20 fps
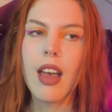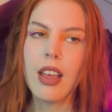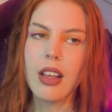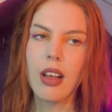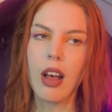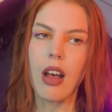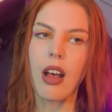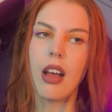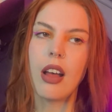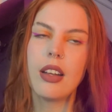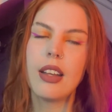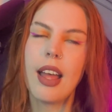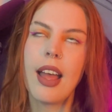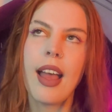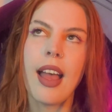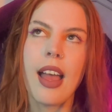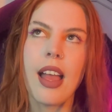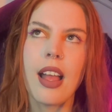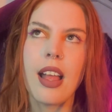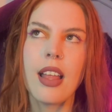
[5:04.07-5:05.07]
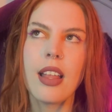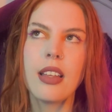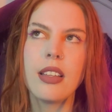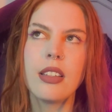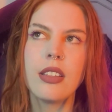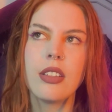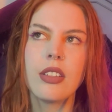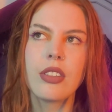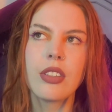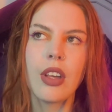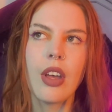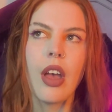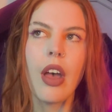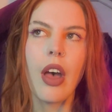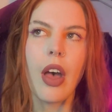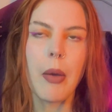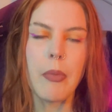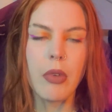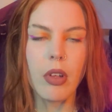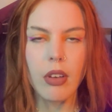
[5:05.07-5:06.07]
icon, and
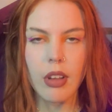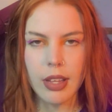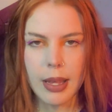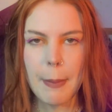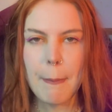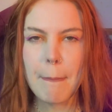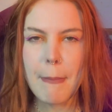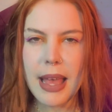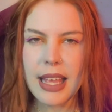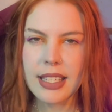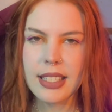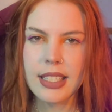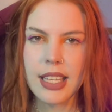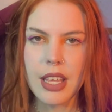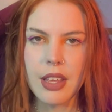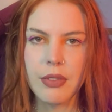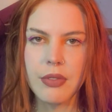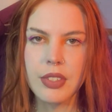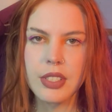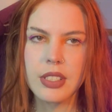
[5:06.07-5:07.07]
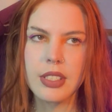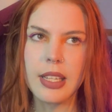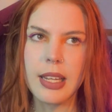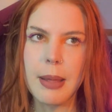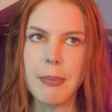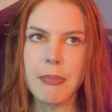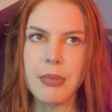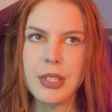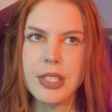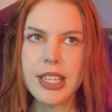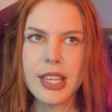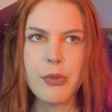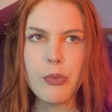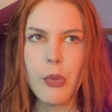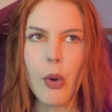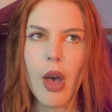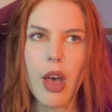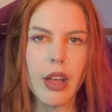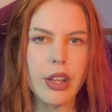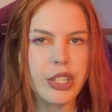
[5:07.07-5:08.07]
I'm not like a massive celebrity
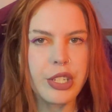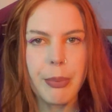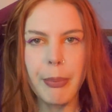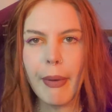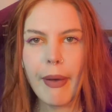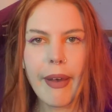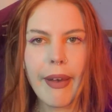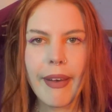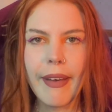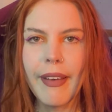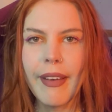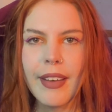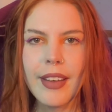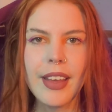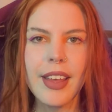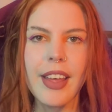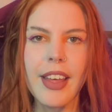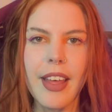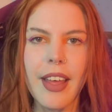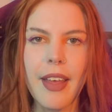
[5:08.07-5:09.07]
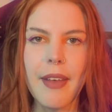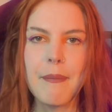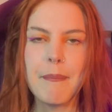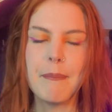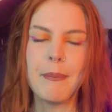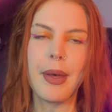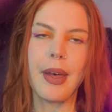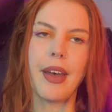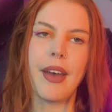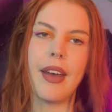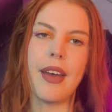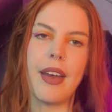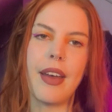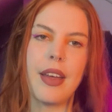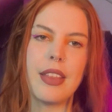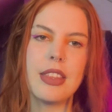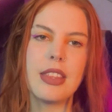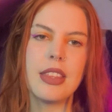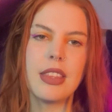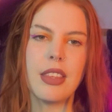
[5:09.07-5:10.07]
worshipper,
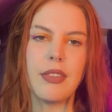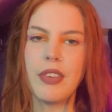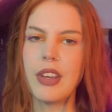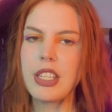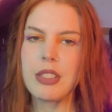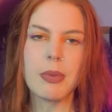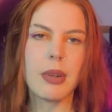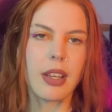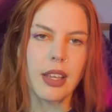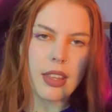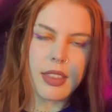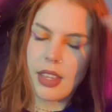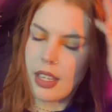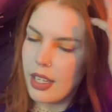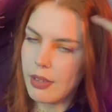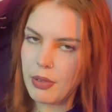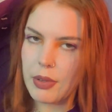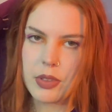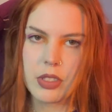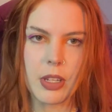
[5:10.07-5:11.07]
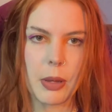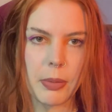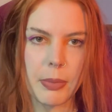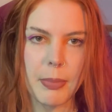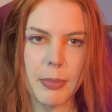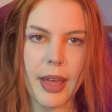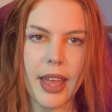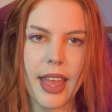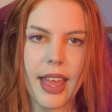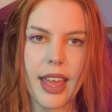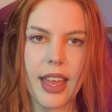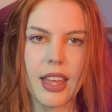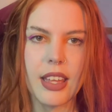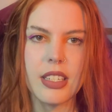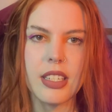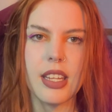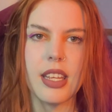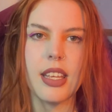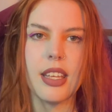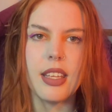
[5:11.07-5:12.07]
but the first one I can think of off the top of my
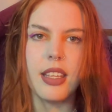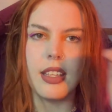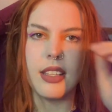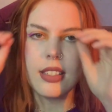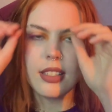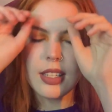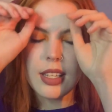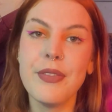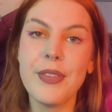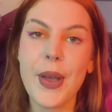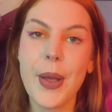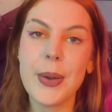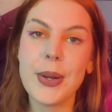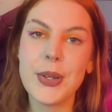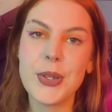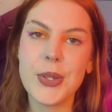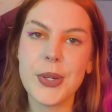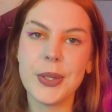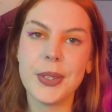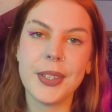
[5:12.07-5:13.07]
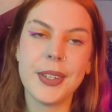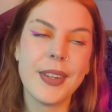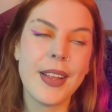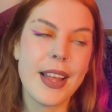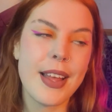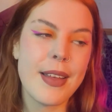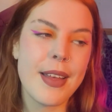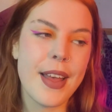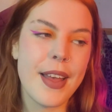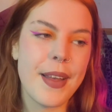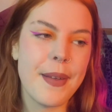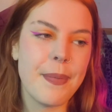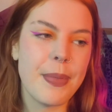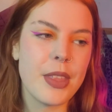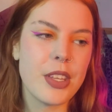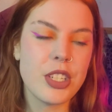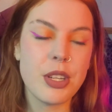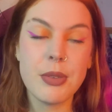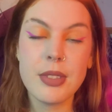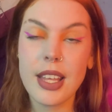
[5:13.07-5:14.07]
head is Fiona Shaw.
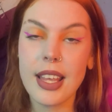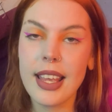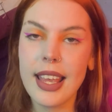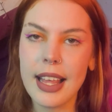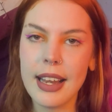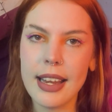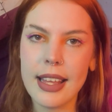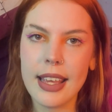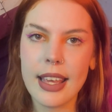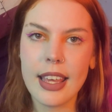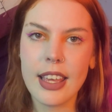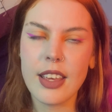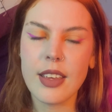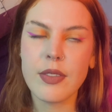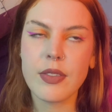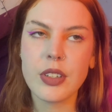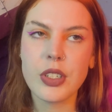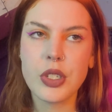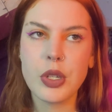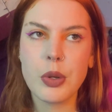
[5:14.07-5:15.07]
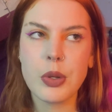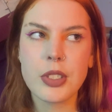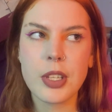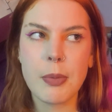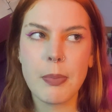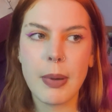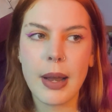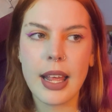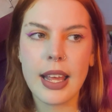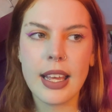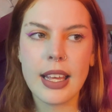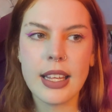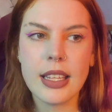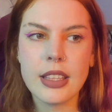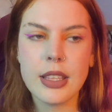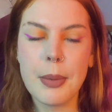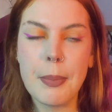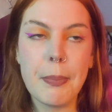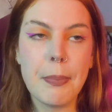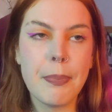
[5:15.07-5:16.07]
She was in Killing Eve, and she also
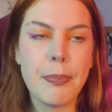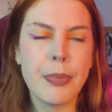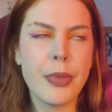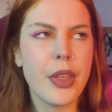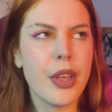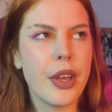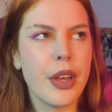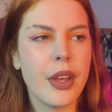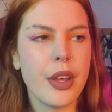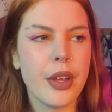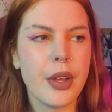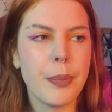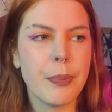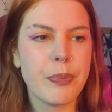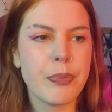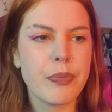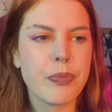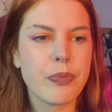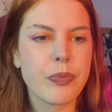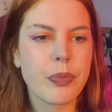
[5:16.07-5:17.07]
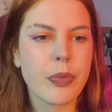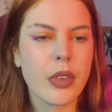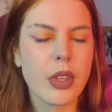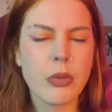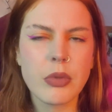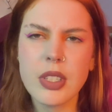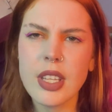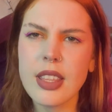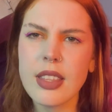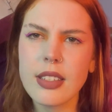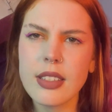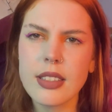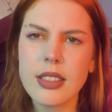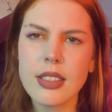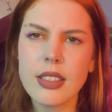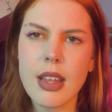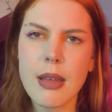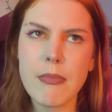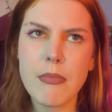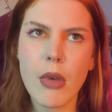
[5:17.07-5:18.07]
played the was it the
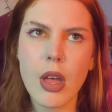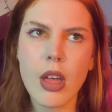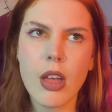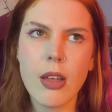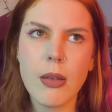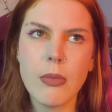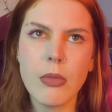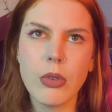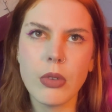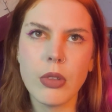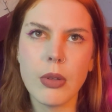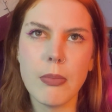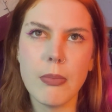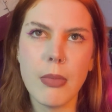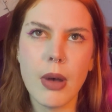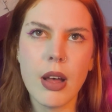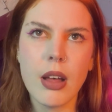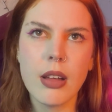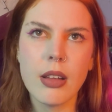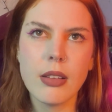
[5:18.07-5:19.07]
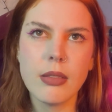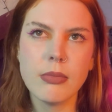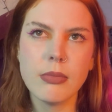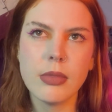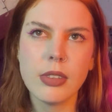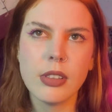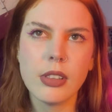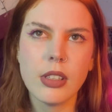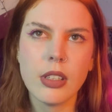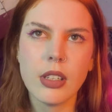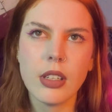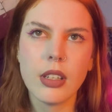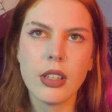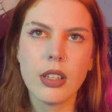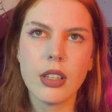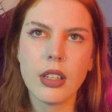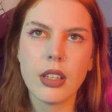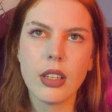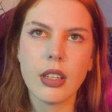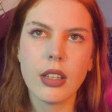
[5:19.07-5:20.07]
stepmom or the mom?
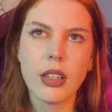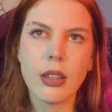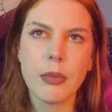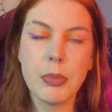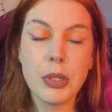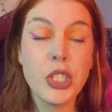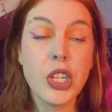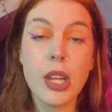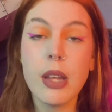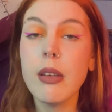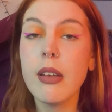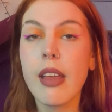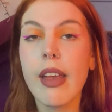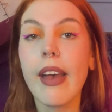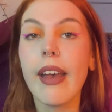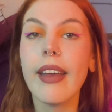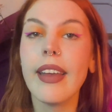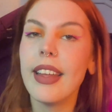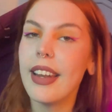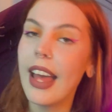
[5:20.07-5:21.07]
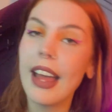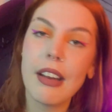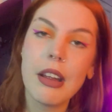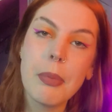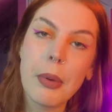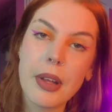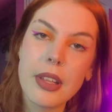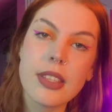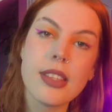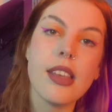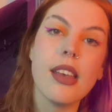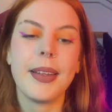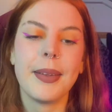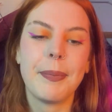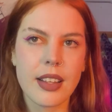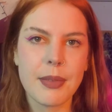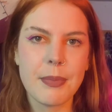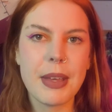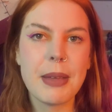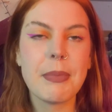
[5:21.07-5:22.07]
Petunia in Harry Potter.
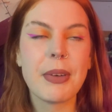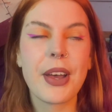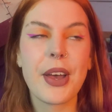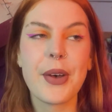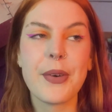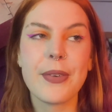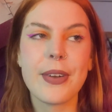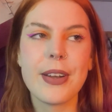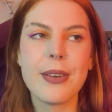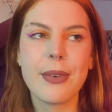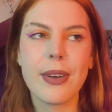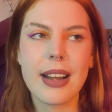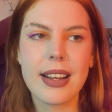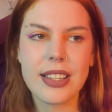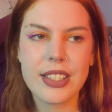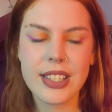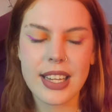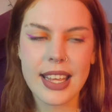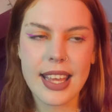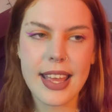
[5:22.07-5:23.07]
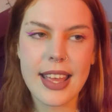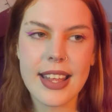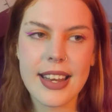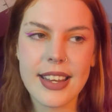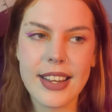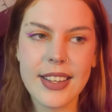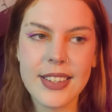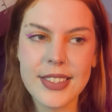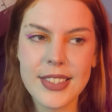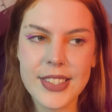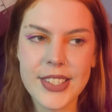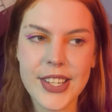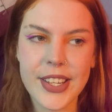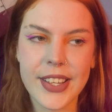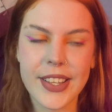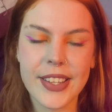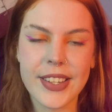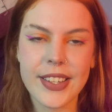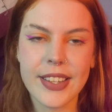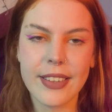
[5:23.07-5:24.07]
Me and my girlfriend were actually in
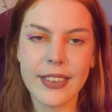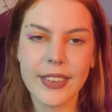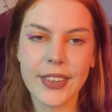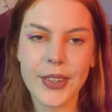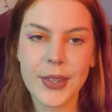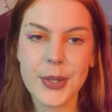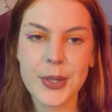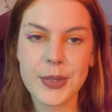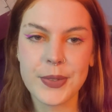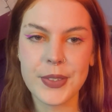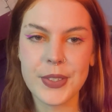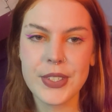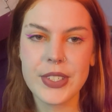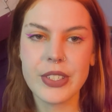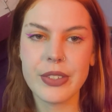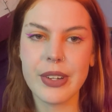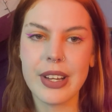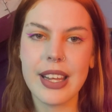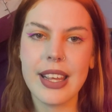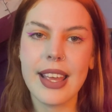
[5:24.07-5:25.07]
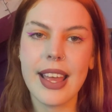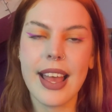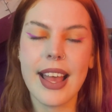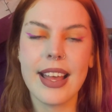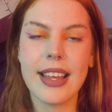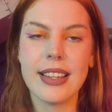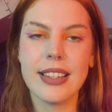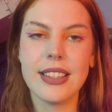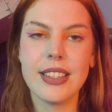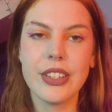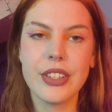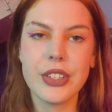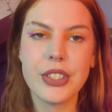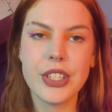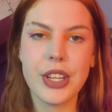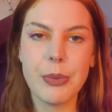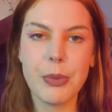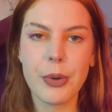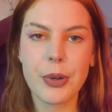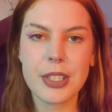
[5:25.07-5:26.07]
London on Oxford Street, and
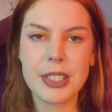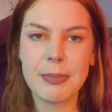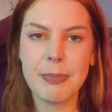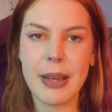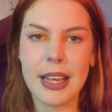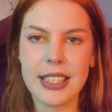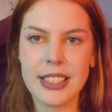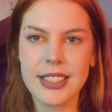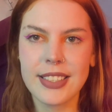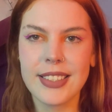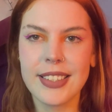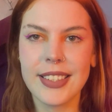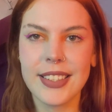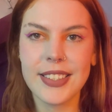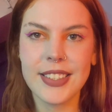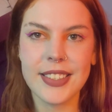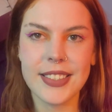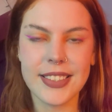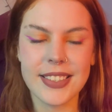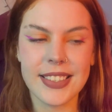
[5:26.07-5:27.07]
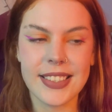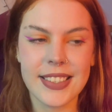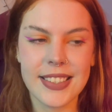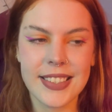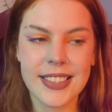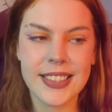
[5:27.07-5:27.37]
she walked past us and I was like,